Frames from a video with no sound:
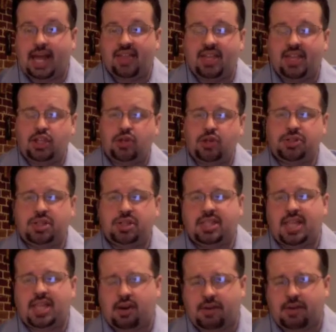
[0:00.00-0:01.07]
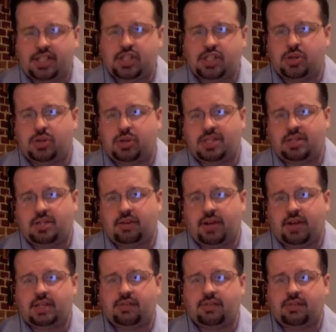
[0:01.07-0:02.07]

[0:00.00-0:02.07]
and then used the DRS to his direct